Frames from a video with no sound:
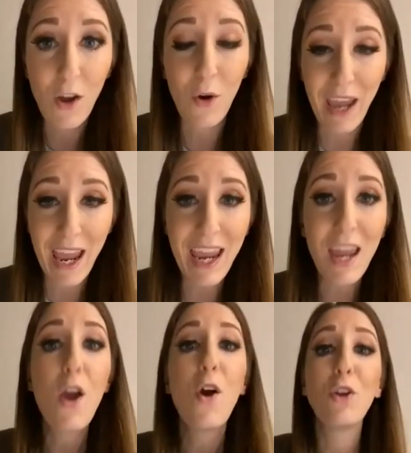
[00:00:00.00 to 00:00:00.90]
Okay.
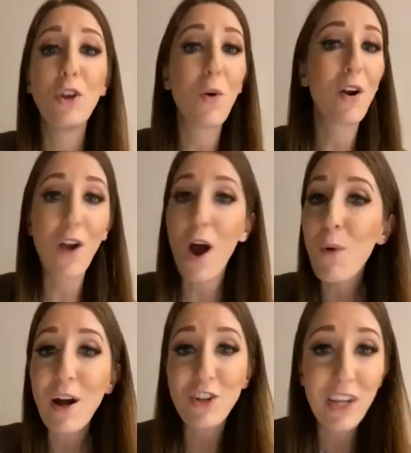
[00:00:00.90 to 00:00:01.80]
You are not
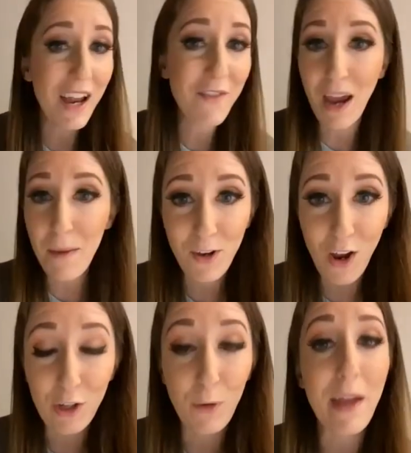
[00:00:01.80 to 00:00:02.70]
watching enough diamond
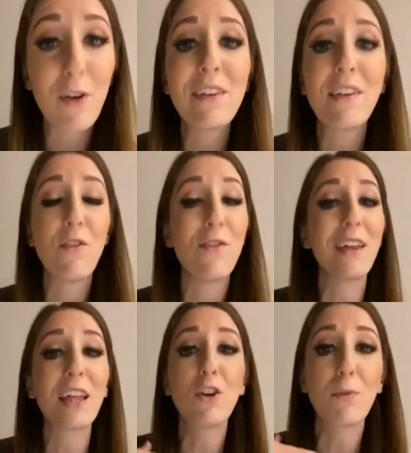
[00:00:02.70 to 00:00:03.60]
documentaries if you
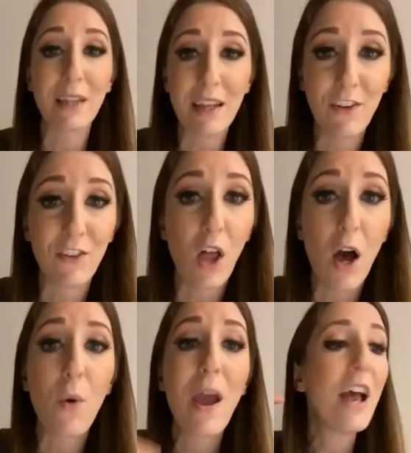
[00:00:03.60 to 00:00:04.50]
feel like your belief is
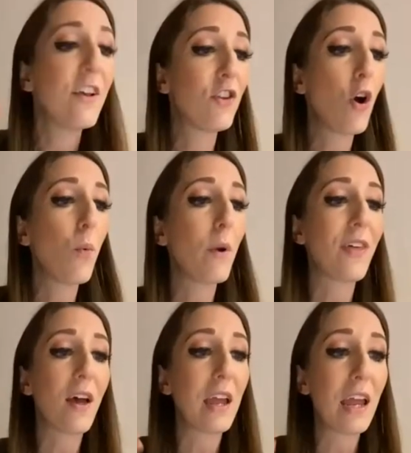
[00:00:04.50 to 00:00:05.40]
low. So with
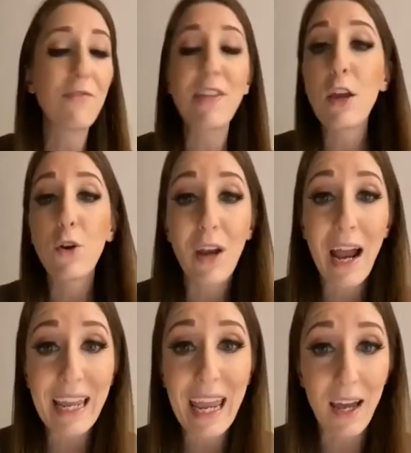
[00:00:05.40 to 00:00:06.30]
that, if they could,
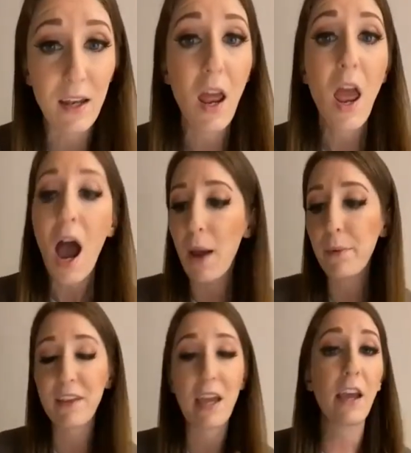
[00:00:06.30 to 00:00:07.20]
I can. I
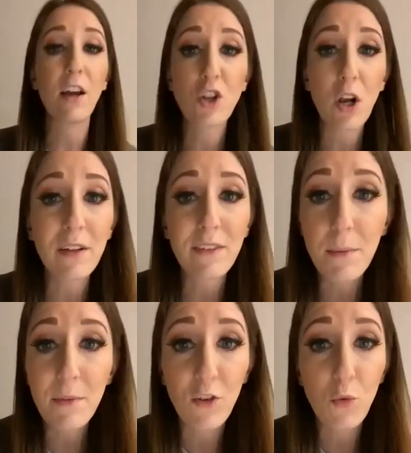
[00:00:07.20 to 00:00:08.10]
was like, Charlotte
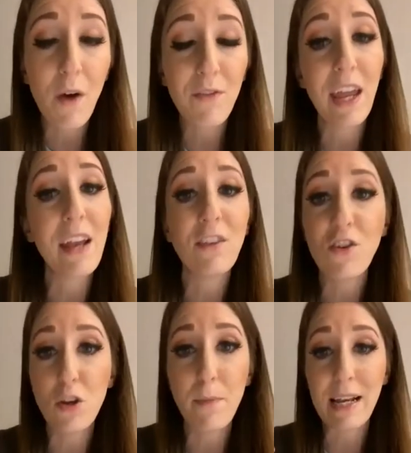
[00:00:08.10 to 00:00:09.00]
Seams has 12 kids.
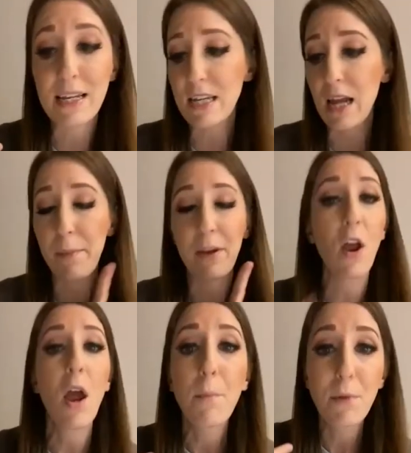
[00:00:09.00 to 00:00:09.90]
She made it to diamond.
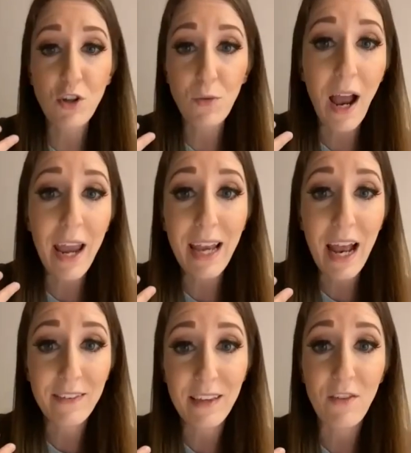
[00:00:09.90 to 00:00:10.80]
Bridget Ryan
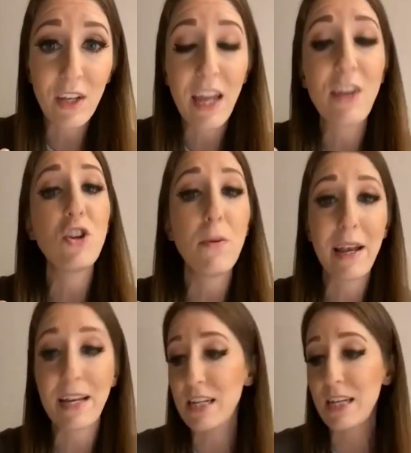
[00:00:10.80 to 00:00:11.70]
has seven kids. She
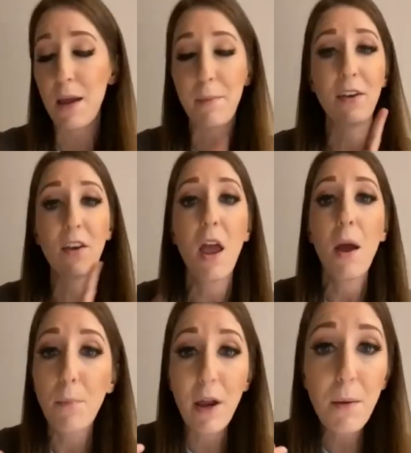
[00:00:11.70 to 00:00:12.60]
made it to diamond.
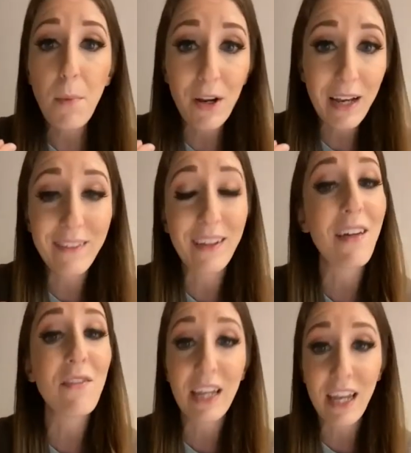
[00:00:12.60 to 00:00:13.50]
Brenda Martin has
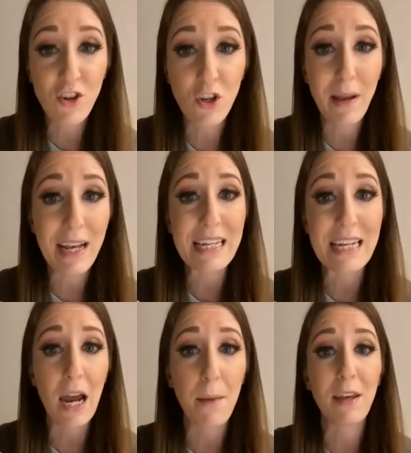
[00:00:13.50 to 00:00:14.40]
11 kids. She made it to
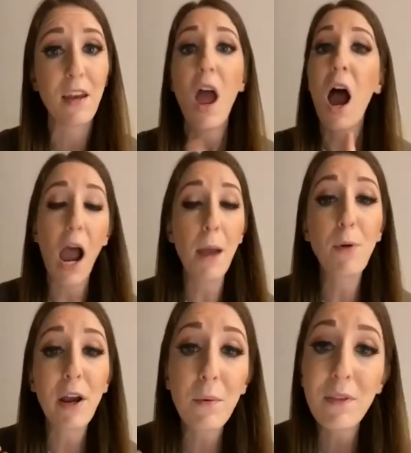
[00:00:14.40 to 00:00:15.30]
diamond. I'm
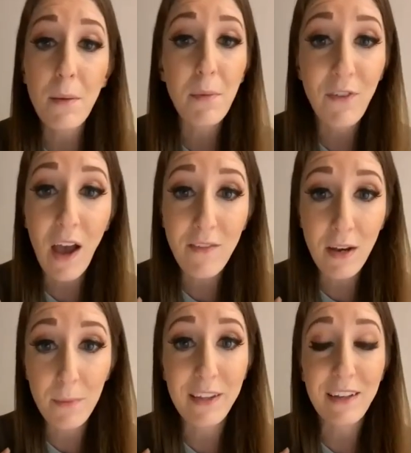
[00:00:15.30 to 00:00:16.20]
pregnant with number five
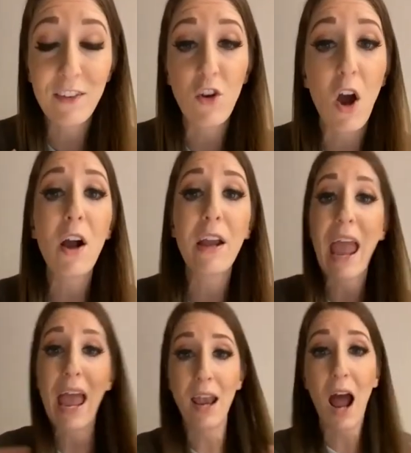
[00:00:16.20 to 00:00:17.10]
and I'm sick as a dog
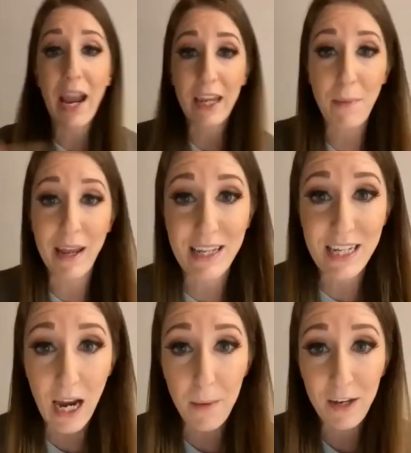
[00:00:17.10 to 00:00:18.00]
and I can make it to
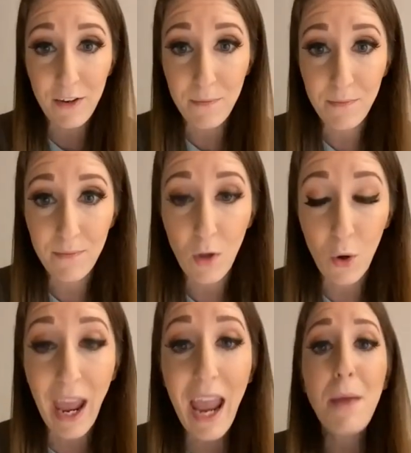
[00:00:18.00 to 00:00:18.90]
diamond.
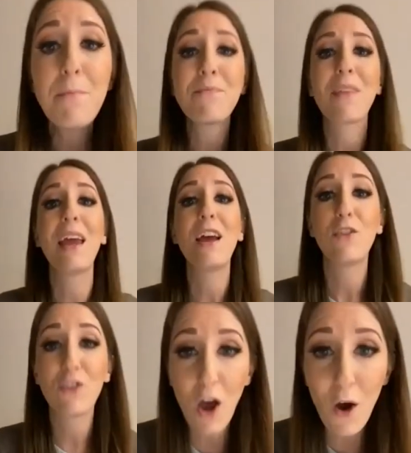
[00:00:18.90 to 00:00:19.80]
Okay.
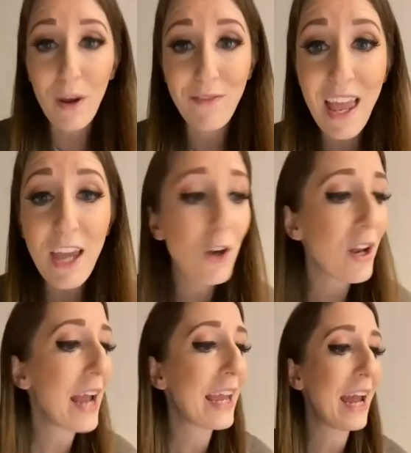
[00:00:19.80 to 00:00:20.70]
So if they could,
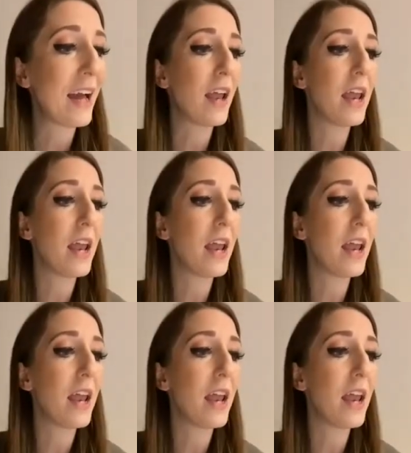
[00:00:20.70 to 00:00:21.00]
I can.